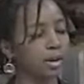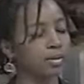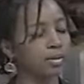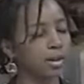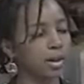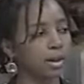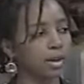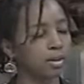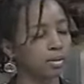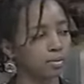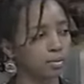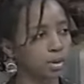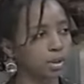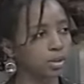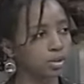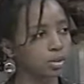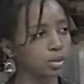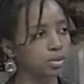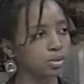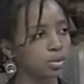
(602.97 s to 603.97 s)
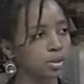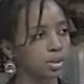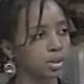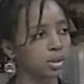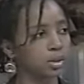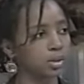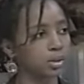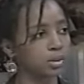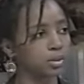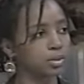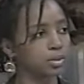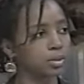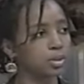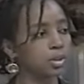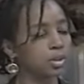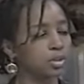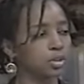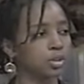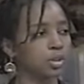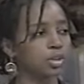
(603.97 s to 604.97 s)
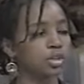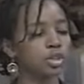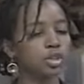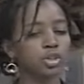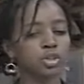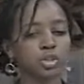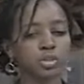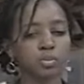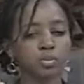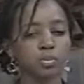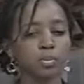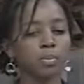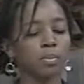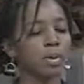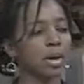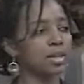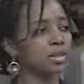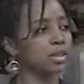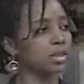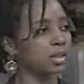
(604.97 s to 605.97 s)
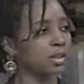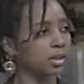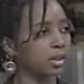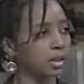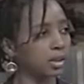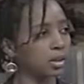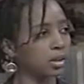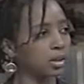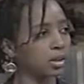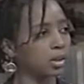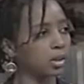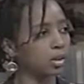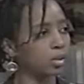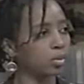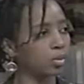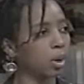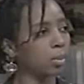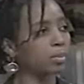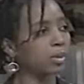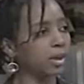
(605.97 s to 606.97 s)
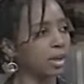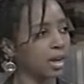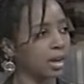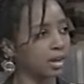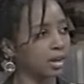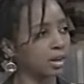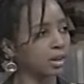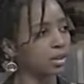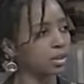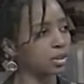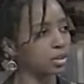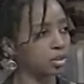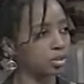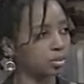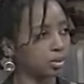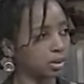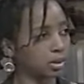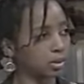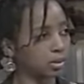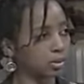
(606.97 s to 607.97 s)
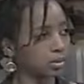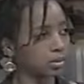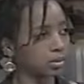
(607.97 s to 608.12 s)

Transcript: that invented those skills, so that you're just basically replicating history.